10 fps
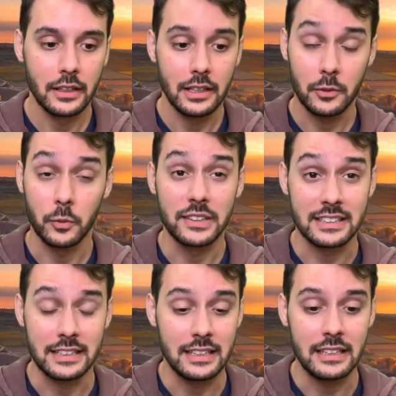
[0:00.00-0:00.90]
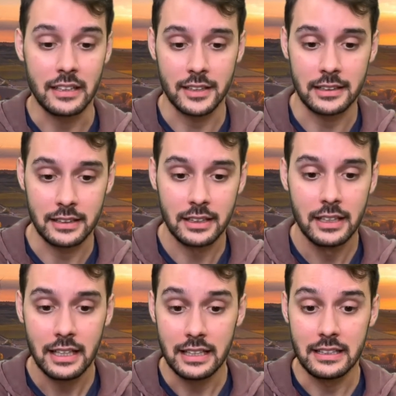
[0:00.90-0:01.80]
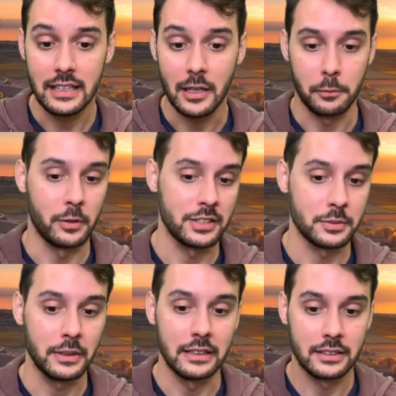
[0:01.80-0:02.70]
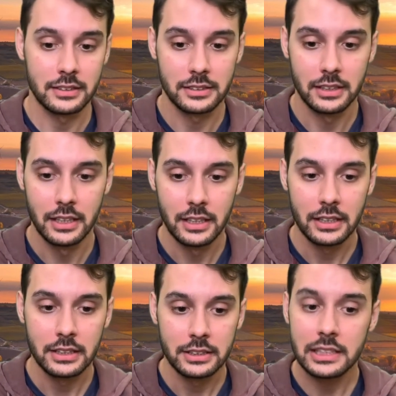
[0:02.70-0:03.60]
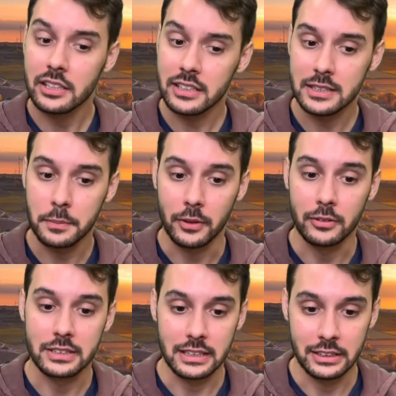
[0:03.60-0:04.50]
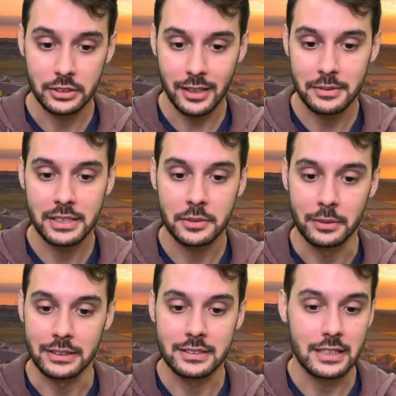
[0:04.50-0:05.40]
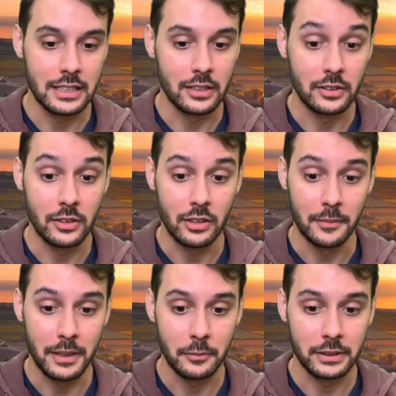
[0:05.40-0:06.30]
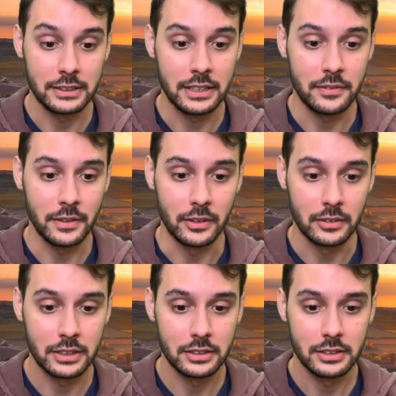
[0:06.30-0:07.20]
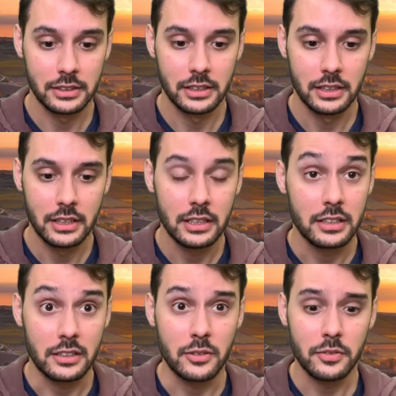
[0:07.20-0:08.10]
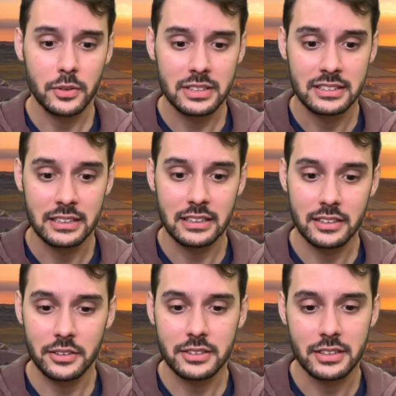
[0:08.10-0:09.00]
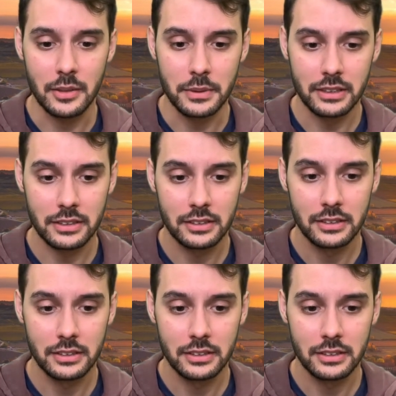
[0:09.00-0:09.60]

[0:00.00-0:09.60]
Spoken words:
It was indeed hot and damp with sweat. She took his pulse and dropped his wrist in alarm at what she felt. Do you feel sick to your stomach?